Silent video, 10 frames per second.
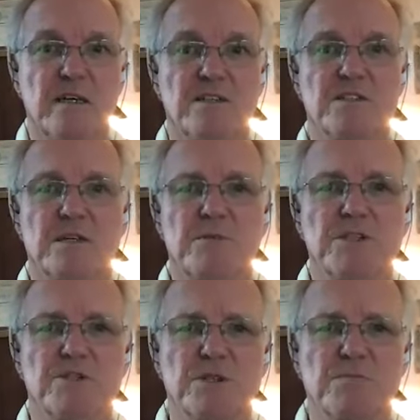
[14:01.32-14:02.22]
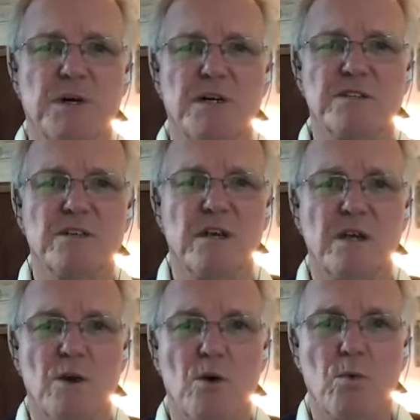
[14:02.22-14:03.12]
stimulus response.
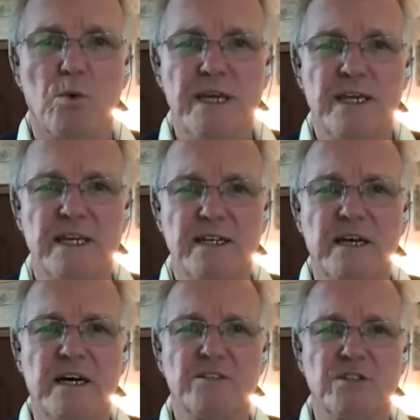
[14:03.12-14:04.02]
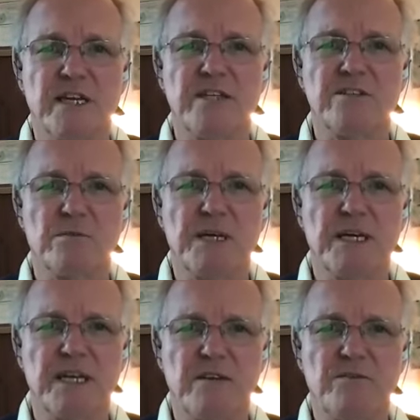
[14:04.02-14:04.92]
We cannot change our
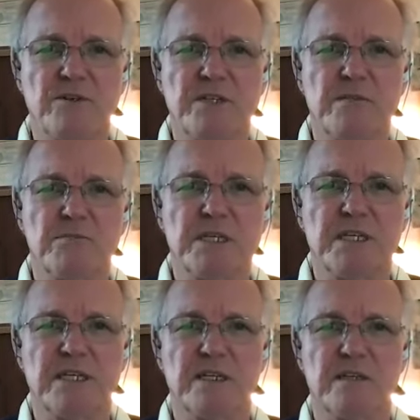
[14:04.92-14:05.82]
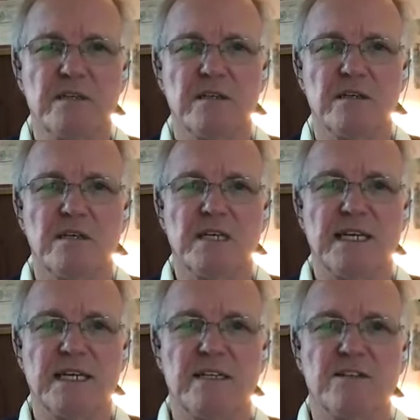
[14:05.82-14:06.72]
behavior in the beginning.
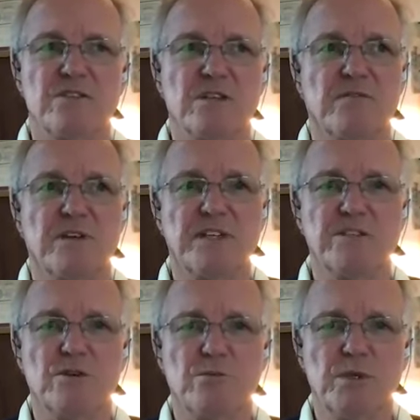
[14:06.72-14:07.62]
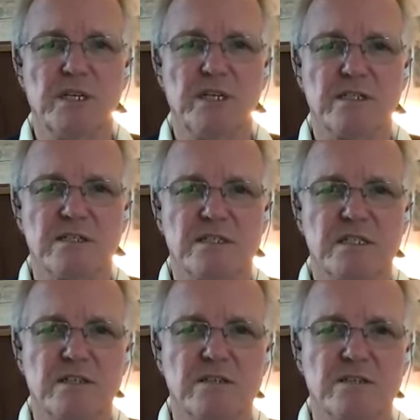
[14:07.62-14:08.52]
And it's very sobering to see
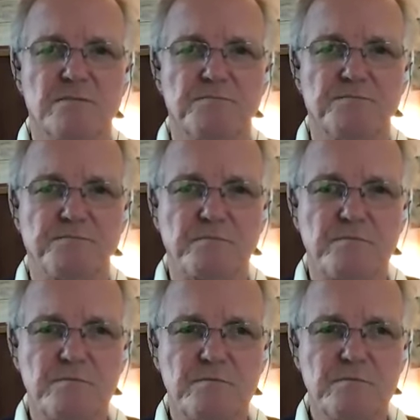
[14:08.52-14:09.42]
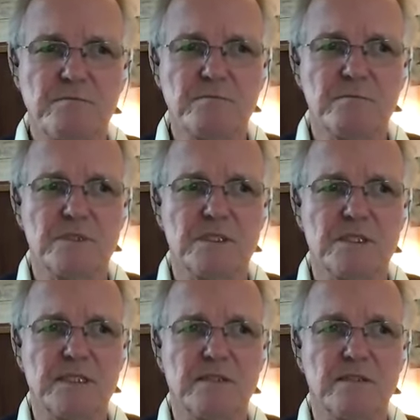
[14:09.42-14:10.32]
this.
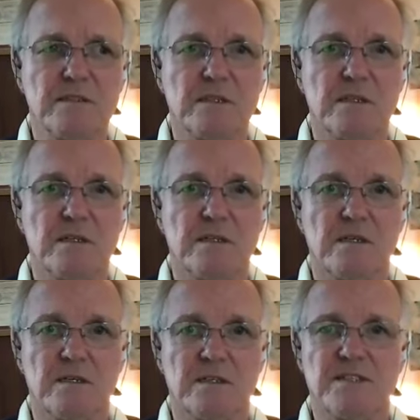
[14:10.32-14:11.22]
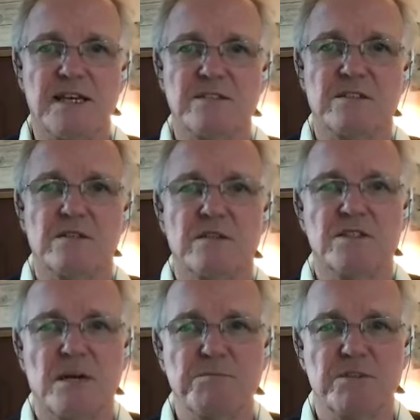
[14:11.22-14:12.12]
And this
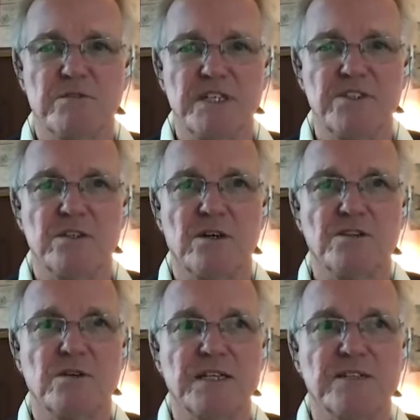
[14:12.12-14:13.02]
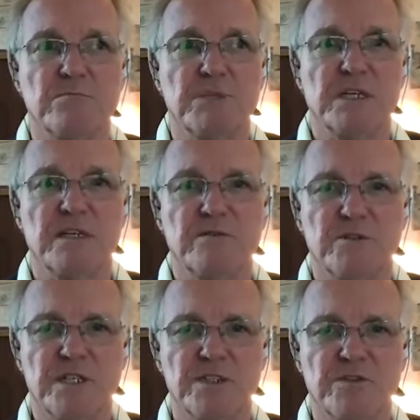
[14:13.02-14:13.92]
observation also has to be kind of
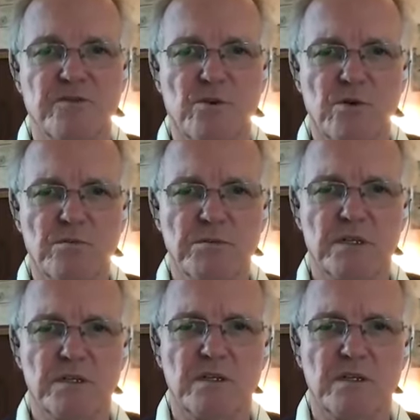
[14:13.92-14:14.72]
transformed